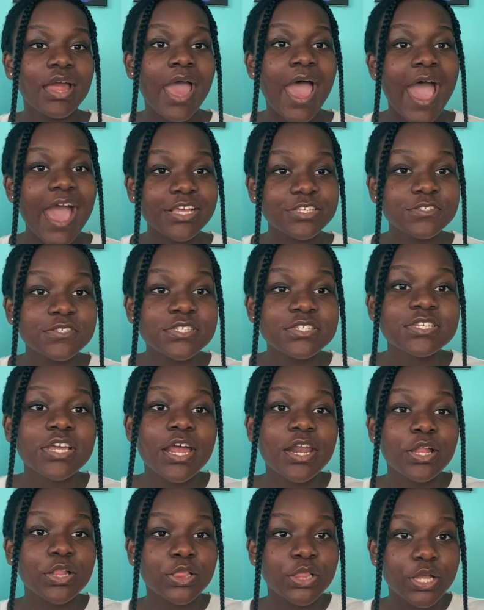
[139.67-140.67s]
Actually try
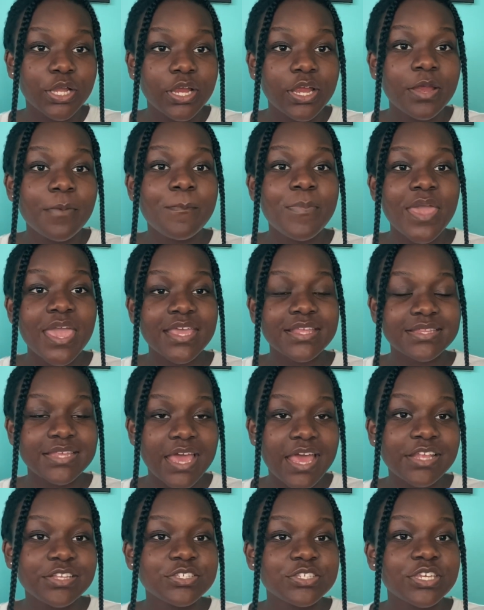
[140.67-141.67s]
to learn, pay
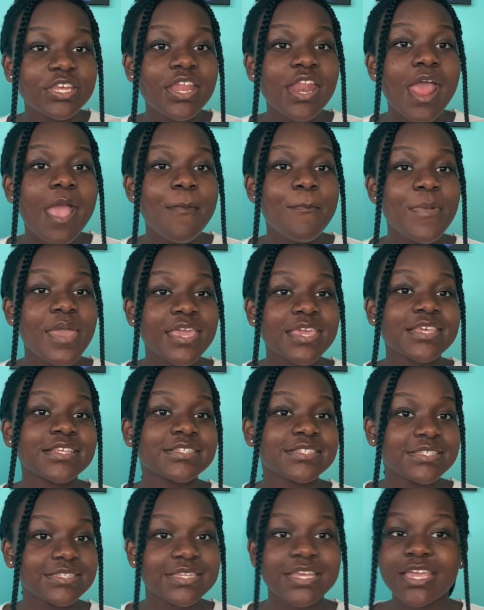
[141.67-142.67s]
attention, and make it
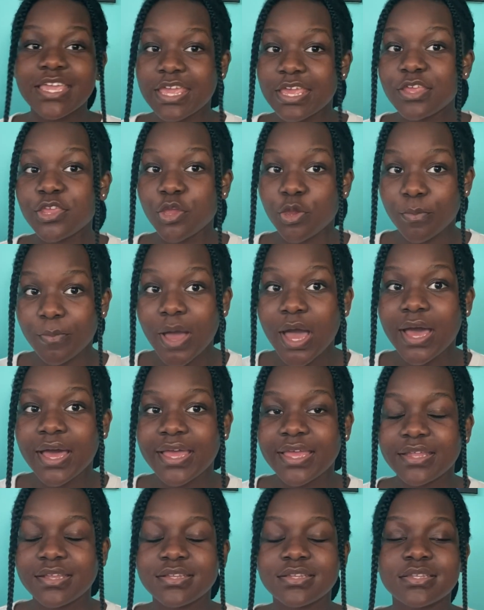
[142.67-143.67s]
stick in your
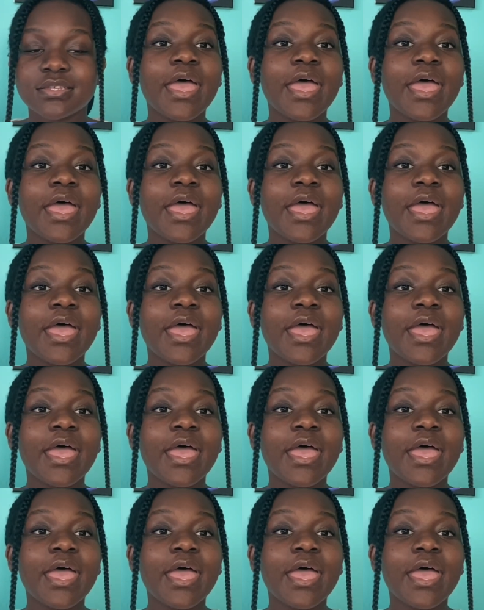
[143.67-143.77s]
mind.